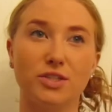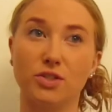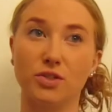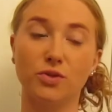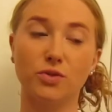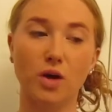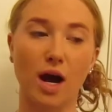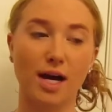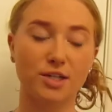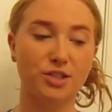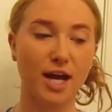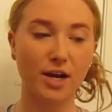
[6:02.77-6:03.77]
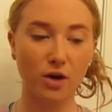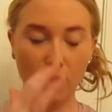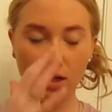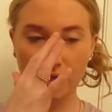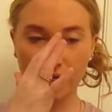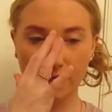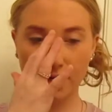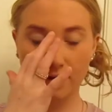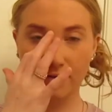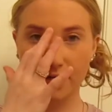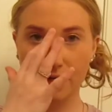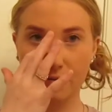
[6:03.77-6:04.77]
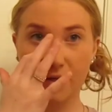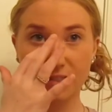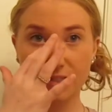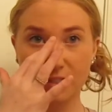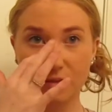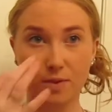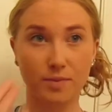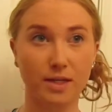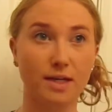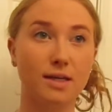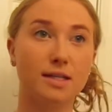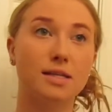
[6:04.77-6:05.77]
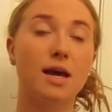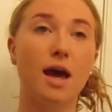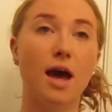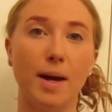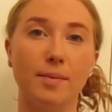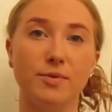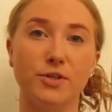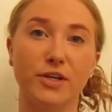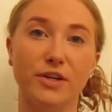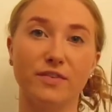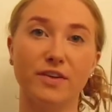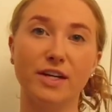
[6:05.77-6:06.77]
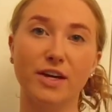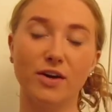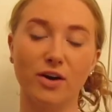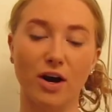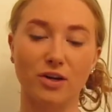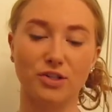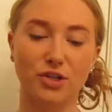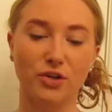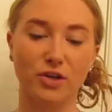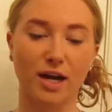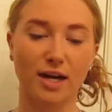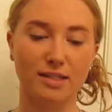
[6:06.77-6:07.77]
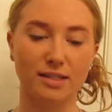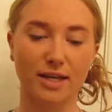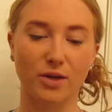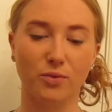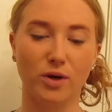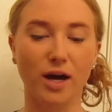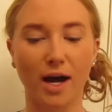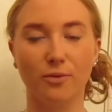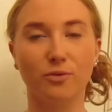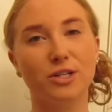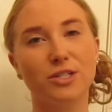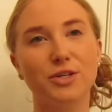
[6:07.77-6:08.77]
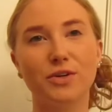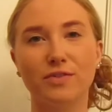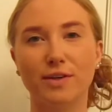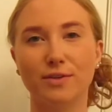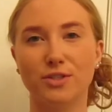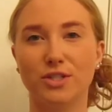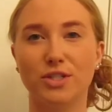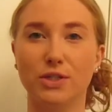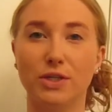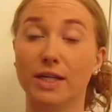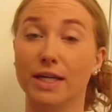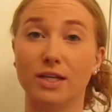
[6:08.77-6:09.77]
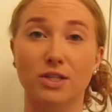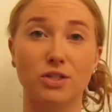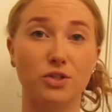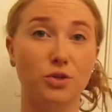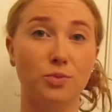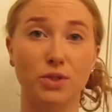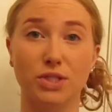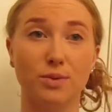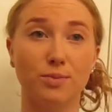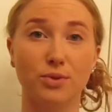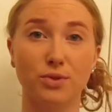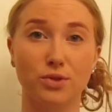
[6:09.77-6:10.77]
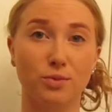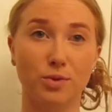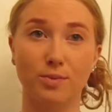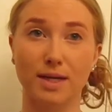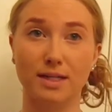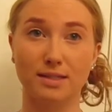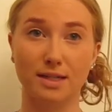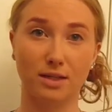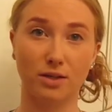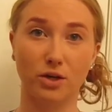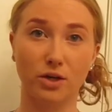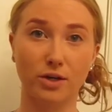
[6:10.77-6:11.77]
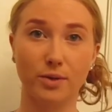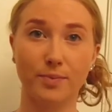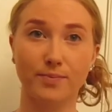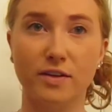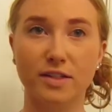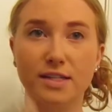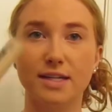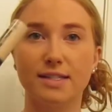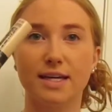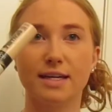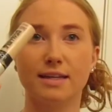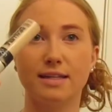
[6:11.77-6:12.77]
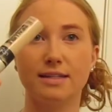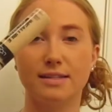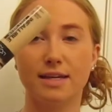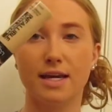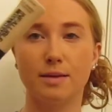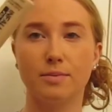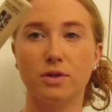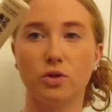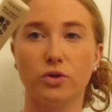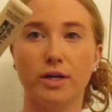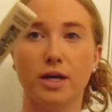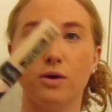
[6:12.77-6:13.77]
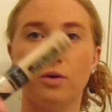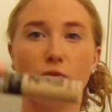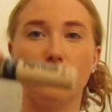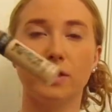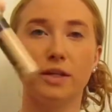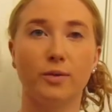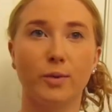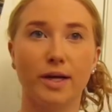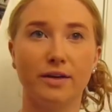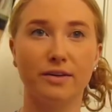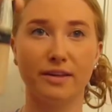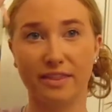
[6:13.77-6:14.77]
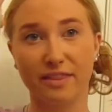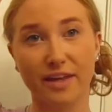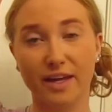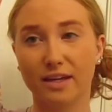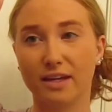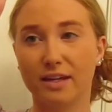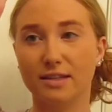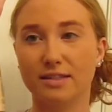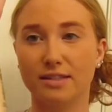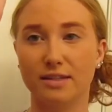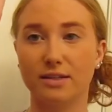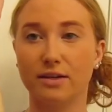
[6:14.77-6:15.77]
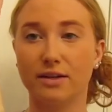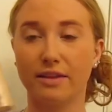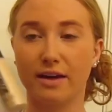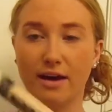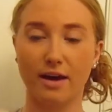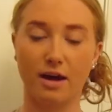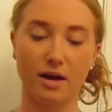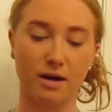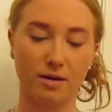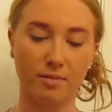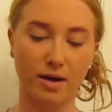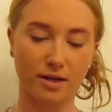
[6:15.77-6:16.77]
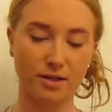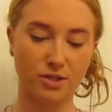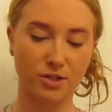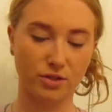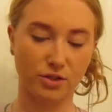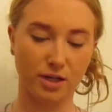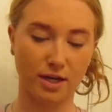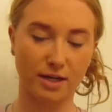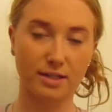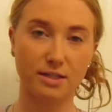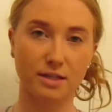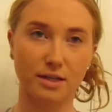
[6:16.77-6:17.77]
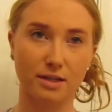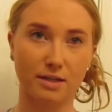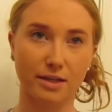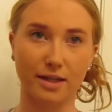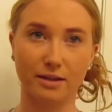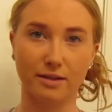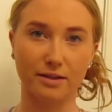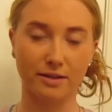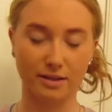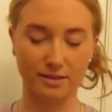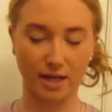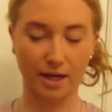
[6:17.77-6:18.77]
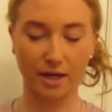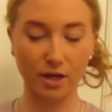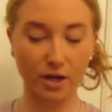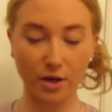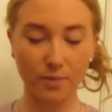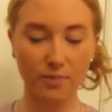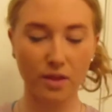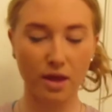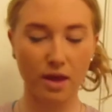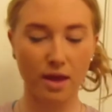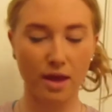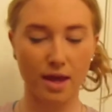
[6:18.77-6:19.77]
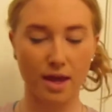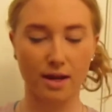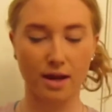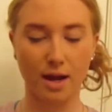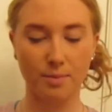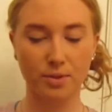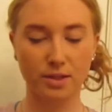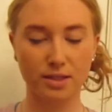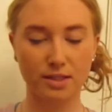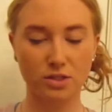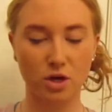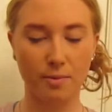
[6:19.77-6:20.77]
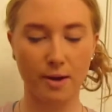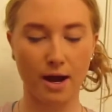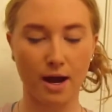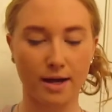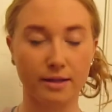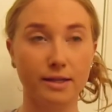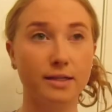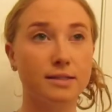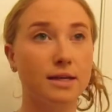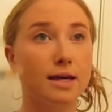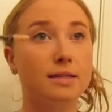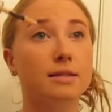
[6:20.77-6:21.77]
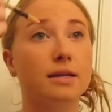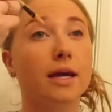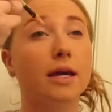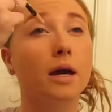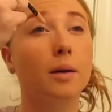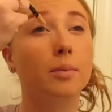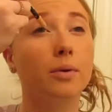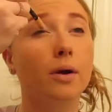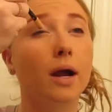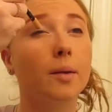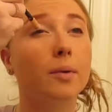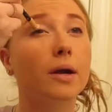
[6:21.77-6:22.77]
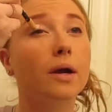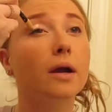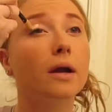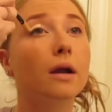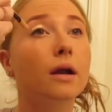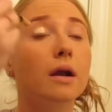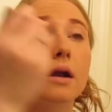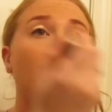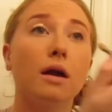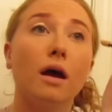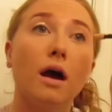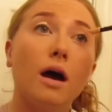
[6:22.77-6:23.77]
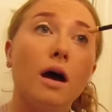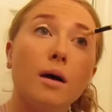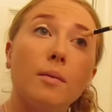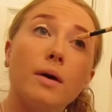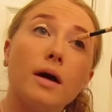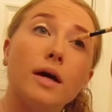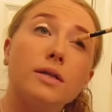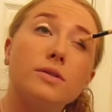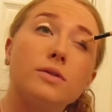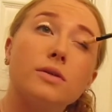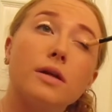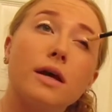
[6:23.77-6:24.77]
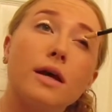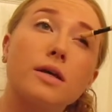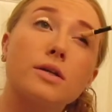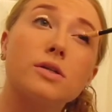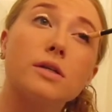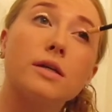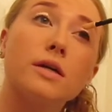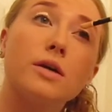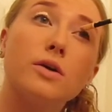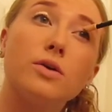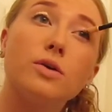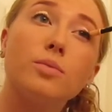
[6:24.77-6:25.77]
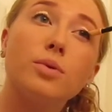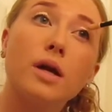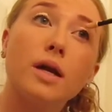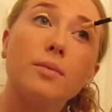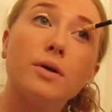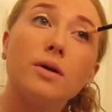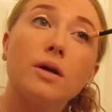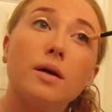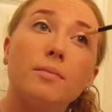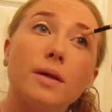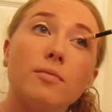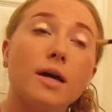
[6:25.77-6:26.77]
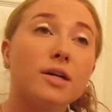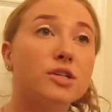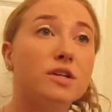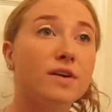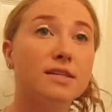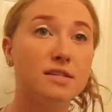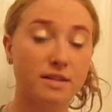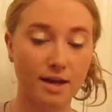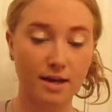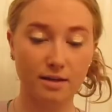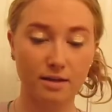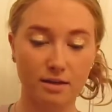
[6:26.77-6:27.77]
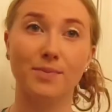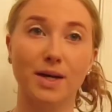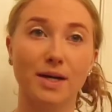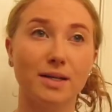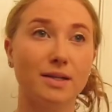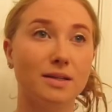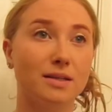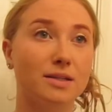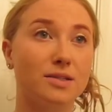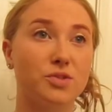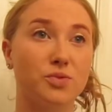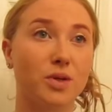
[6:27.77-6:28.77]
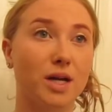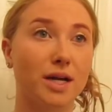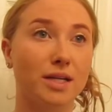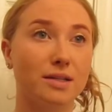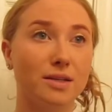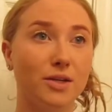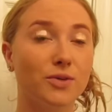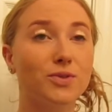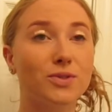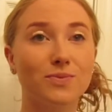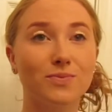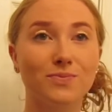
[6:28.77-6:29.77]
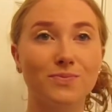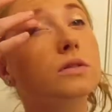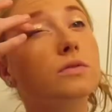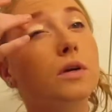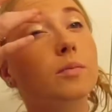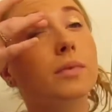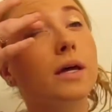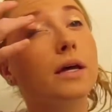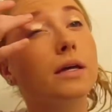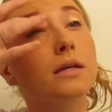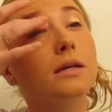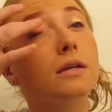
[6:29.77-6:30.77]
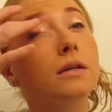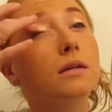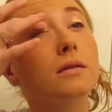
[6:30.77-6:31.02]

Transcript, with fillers: do eyeshadow on like an everyday basis, but because I'm doing a video, I'll show you guys like what I would do if I was just doing like a super simple, super basic look. First I take that same L'Oreal Really White, Really Thick concealer that I showed you guys like literally a second ago. And I put this on my eyelids as like a primer. I don't actually own primer. Maybe I should invest in that. But this is what I use. Just rub that in.